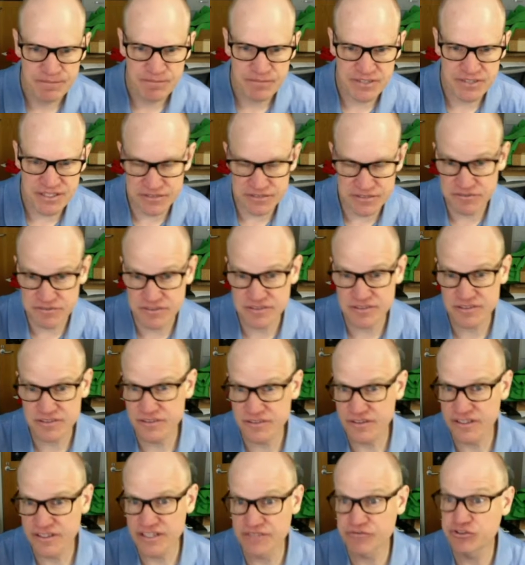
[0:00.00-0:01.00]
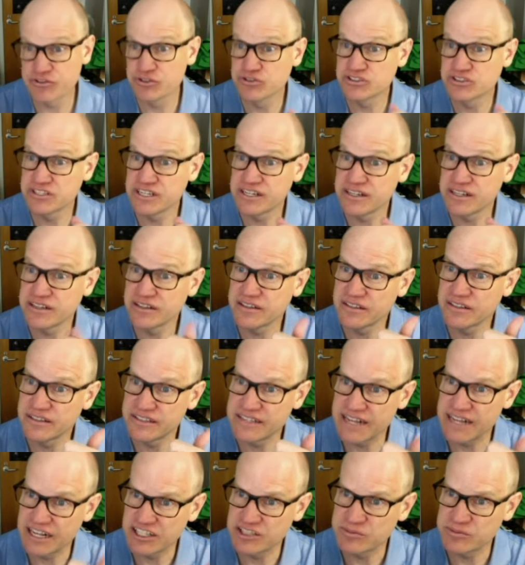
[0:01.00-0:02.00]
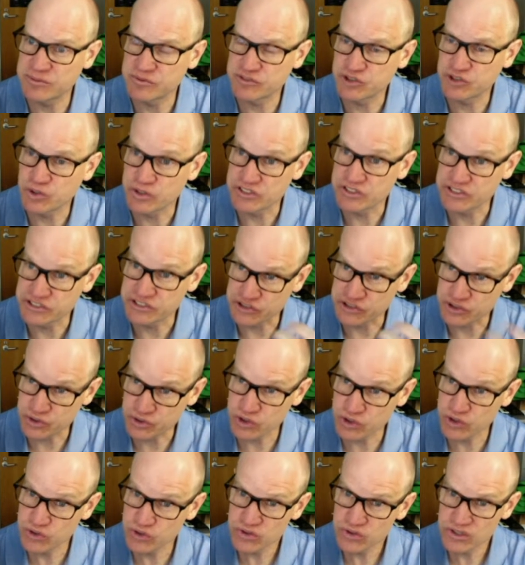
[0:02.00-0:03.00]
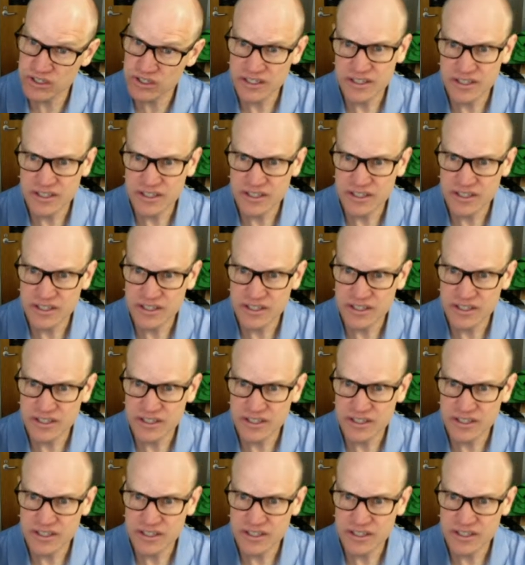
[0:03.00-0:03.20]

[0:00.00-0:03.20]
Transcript: And if you say that the axiom of choice is true,